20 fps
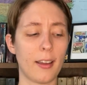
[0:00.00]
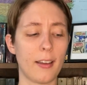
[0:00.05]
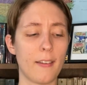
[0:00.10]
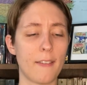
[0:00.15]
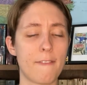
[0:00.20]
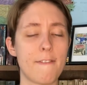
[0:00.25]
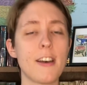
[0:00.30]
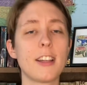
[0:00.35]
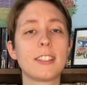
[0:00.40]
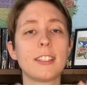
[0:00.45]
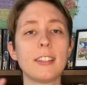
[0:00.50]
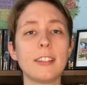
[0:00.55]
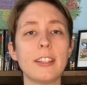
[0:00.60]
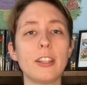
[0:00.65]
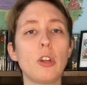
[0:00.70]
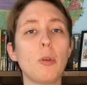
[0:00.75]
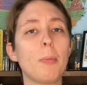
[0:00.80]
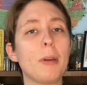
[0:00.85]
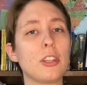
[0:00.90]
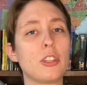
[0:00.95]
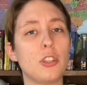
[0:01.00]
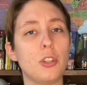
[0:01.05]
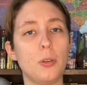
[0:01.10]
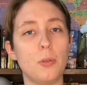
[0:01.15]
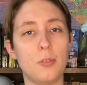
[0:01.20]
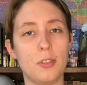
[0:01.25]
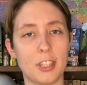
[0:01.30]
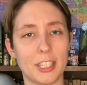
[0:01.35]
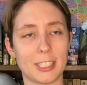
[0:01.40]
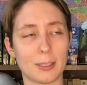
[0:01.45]
felt a little bit too
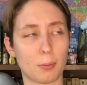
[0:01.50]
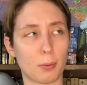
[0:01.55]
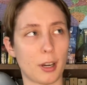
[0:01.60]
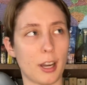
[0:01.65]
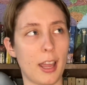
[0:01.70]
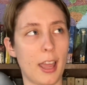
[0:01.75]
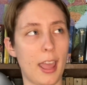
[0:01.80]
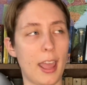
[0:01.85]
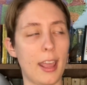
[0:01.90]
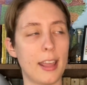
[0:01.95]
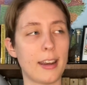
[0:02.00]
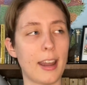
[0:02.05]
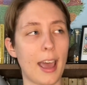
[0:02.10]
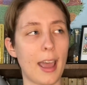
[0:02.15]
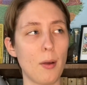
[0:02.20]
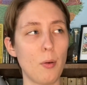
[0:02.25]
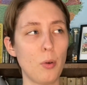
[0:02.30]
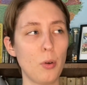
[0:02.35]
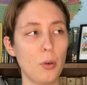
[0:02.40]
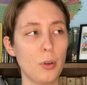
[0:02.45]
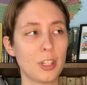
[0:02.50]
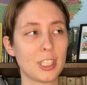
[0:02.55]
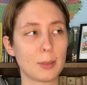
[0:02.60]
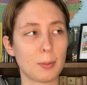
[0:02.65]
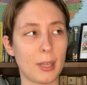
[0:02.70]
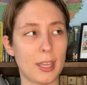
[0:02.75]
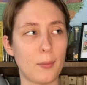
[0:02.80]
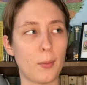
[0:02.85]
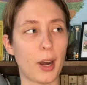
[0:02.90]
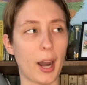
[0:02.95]
disparate and I will
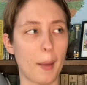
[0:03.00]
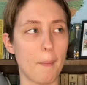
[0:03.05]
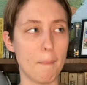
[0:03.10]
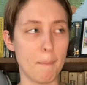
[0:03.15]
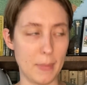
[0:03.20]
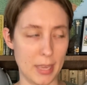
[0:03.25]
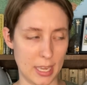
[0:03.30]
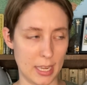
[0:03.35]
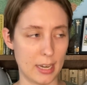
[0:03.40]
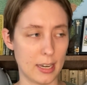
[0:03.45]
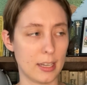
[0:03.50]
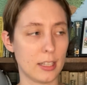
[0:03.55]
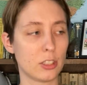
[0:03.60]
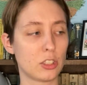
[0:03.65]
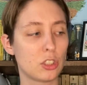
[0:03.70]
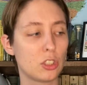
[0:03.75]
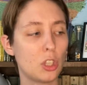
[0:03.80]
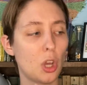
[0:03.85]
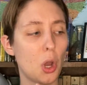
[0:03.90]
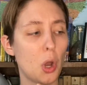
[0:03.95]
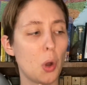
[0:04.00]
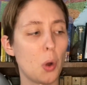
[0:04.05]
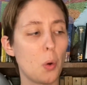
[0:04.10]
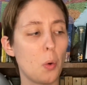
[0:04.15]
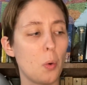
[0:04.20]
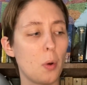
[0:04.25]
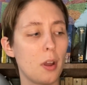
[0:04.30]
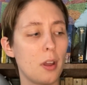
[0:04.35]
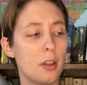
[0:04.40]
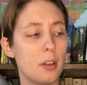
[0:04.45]
explain what I mean.
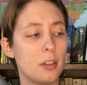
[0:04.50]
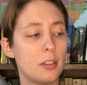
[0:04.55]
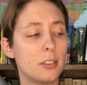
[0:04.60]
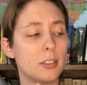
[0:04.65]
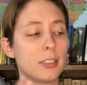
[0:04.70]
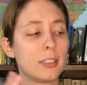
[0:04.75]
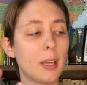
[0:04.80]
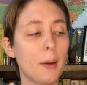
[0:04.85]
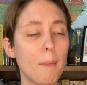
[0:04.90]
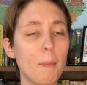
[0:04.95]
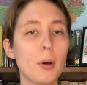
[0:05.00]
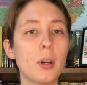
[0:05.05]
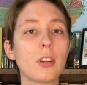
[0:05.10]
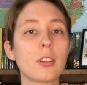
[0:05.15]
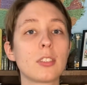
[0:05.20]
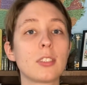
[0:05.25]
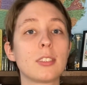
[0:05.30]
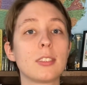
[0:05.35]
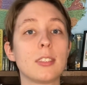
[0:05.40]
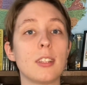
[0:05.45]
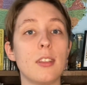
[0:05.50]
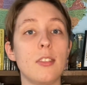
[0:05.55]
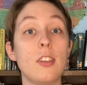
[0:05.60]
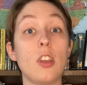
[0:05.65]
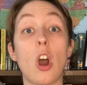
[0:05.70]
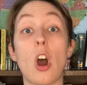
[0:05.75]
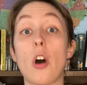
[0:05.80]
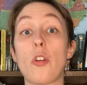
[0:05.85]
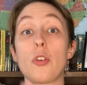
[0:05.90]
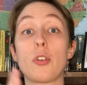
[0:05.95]
So some books
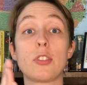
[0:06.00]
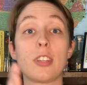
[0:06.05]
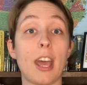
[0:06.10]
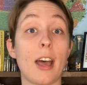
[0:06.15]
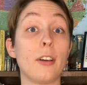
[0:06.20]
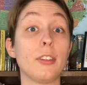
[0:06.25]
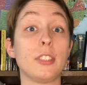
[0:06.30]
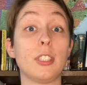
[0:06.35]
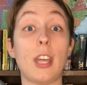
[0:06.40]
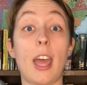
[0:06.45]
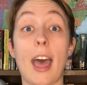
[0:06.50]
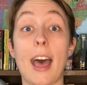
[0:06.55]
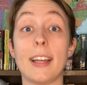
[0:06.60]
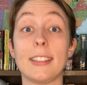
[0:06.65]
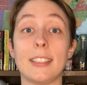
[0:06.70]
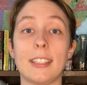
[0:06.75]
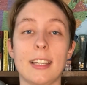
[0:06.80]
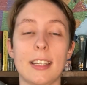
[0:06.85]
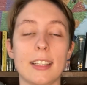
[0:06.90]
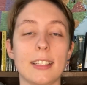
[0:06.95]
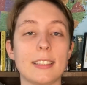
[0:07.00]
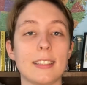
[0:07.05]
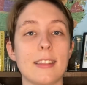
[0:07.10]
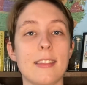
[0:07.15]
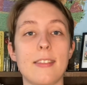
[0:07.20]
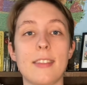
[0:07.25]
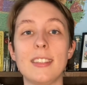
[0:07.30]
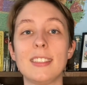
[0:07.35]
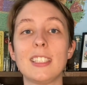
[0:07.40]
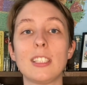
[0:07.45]
the author tells it as it is.
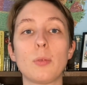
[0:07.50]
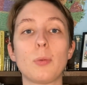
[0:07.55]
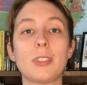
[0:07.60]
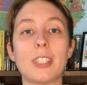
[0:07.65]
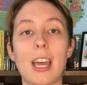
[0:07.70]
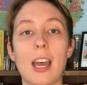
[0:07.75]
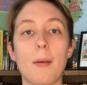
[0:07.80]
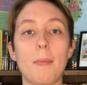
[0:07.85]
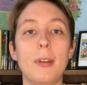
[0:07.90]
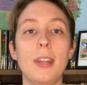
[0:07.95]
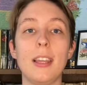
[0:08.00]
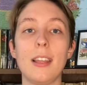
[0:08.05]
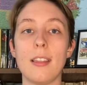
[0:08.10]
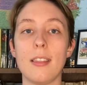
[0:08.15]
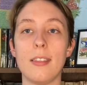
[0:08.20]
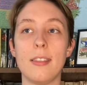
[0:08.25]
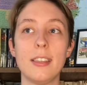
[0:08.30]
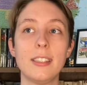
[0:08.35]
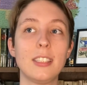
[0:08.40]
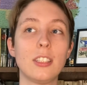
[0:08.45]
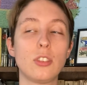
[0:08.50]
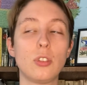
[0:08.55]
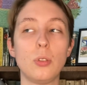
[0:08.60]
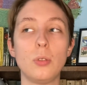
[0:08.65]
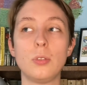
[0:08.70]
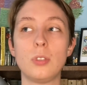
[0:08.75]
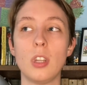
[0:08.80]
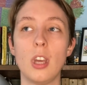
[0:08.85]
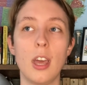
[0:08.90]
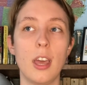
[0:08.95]
This is what's happening. This is
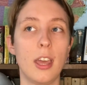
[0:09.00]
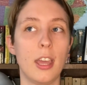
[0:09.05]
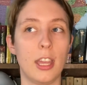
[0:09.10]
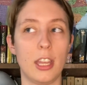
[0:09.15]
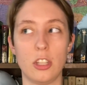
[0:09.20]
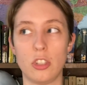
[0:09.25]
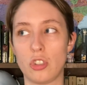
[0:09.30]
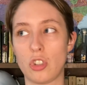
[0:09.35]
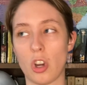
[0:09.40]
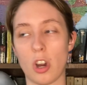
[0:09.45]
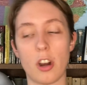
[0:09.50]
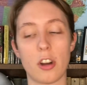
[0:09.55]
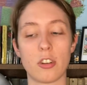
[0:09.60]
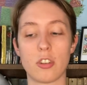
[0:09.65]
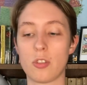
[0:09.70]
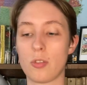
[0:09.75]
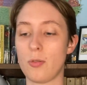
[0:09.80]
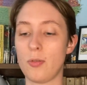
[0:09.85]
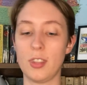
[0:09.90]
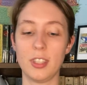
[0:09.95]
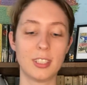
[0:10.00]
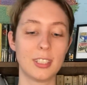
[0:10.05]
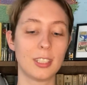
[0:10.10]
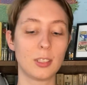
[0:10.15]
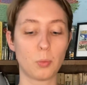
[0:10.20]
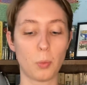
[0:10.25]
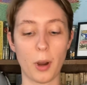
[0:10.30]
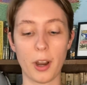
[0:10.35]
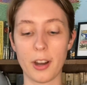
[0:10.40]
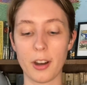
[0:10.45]
who's in charge. This is
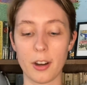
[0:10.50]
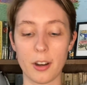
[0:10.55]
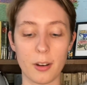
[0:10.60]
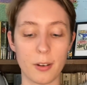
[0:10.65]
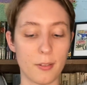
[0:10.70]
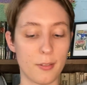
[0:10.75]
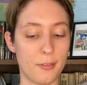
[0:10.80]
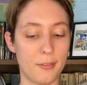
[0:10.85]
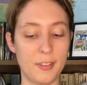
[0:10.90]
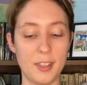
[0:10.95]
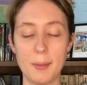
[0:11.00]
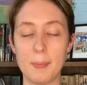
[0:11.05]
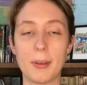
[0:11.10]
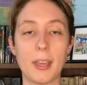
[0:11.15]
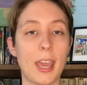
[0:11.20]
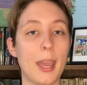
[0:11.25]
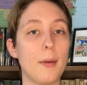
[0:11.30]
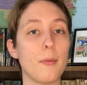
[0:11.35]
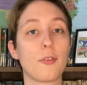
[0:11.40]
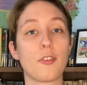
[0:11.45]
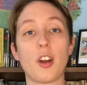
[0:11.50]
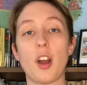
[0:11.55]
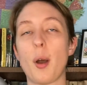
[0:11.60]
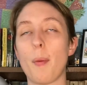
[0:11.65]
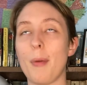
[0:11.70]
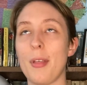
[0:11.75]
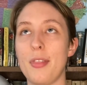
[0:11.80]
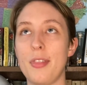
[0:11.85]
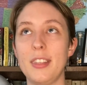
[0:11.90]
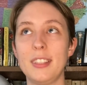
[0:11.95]
where Veep came
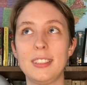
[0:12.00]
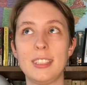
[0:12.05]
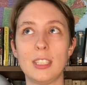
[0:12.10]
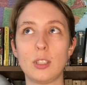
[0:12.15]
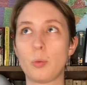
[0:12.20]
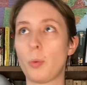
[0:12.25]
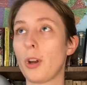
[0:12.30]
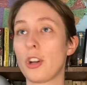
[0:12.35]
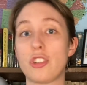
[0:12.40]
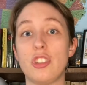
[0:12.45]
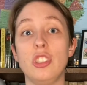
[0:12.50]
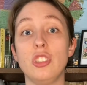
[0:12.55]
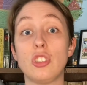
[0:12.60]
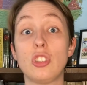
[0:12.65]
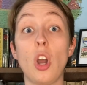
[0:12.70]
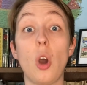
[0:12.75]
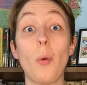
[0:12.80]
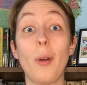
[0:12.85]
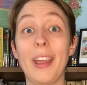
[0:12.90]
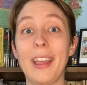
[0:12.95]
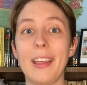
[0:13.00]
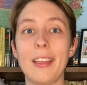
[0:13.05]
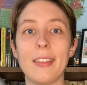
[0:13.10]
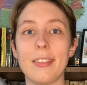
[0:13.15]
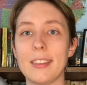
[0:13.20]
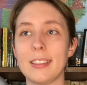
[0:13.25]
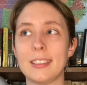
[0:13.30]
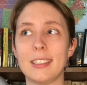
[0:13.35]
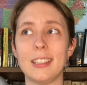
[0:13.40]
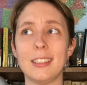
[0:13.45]
from. This is where she's going.
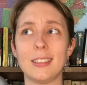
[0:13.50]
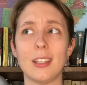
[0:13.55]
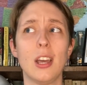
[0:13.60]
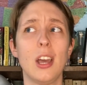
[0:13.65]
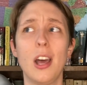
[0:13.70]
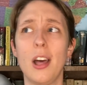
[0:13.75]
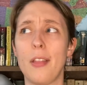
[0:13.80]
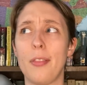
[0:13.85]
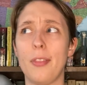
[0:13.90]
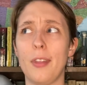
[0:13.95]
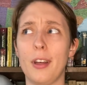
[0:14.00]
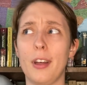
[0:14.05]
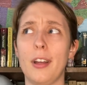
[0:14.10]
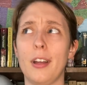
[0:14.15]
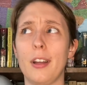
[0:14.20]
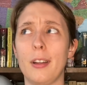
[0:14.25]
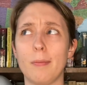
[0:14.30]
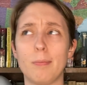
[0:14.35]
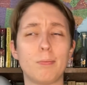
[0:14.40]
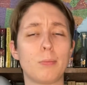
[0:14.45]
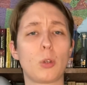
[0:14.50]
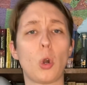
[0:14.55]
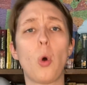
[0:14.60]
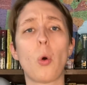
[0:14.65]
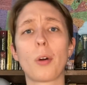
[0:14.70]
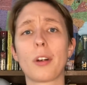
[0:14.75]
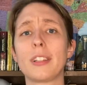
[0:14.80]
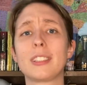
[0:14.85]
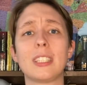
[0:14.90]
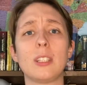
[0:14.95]
This is the
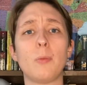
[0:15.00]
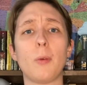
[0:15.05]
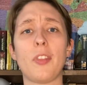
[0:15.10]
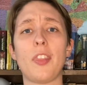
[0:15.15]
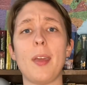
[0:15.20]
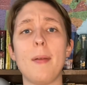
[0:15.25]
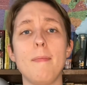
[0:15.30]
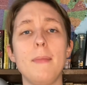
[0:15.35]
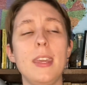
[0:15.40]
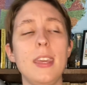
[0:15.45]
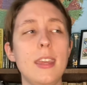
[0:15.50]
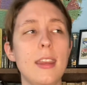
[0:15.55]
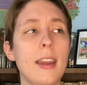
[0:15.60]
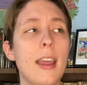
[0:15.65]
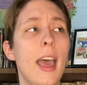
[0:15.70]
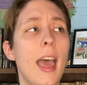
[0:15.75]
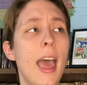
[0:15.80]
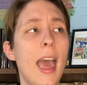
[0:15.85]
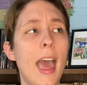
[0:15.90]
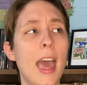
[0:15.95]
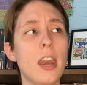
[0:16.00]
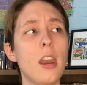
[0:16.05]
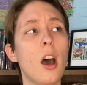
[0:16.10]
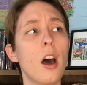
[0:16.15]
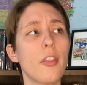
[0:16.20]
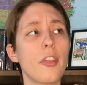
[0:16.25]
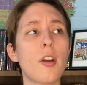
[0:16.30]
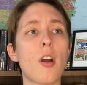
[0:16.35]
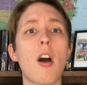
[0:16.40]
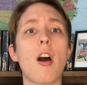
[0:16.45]
chorus and what they mean. And
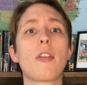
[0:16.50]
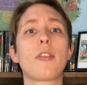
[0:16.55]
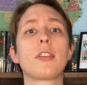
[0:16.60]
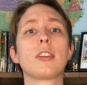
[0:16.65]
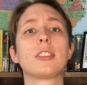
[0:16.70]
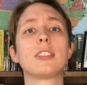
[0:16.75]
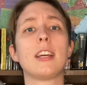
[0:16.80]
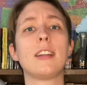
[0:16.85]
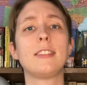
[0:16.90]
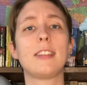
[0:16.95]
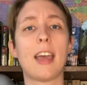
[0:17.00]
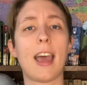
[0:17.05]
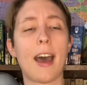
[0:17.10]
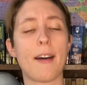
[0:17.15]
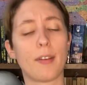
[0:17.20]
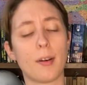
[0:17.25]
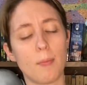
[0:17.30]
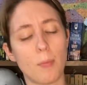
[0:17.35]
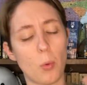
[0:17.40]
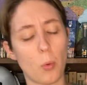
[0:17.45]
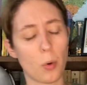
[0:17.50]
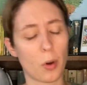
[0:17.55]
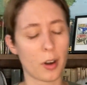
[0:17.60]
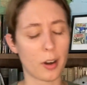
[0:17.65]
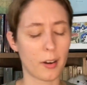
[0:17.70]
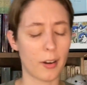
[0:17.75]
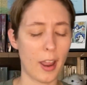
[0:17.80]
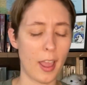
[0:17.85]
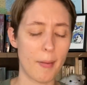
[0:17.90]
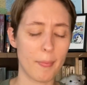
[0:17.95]
other authors tend to have a
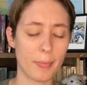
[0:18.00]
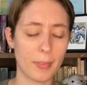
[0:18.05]
more